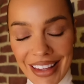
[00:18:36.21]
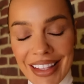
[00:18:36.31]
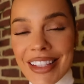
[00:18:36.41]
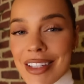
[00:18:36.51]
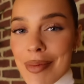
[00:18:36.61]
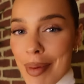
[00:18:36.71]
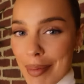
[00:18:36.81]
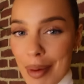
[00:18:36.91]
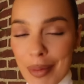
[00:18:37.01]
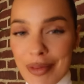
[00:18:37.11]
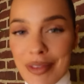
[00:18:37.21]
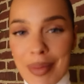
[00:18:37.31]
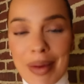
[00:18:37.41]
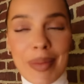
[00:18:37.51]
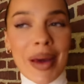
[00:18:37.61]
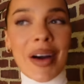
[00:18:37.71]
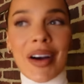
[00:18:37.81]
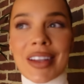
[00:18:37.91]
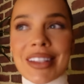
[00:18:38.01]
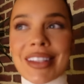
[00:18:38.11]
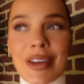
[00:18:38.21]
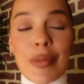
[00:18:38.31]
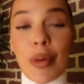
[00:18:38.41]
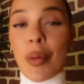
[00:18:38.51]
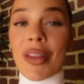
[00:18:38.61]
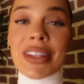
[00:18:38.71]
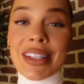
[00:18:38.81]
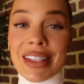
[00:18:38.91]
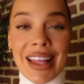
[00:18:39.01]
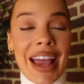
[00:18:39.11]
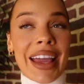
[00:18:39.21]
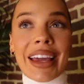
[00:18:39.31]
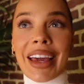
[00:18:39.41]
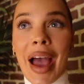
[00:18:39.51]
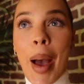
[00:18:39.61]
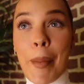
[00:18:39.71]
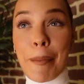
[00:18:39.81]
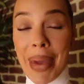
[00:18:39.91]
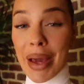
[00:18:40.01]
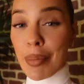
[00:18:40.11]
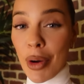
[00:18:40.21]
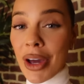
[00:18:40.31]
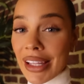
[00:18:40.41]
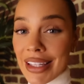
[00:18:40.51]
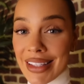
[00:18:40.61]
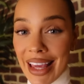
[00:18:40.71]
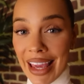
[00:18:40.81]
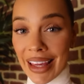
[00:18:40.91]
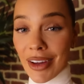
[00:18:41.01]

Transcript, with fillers: This is a big moment for me because, number one, this is like a big bucket list thing.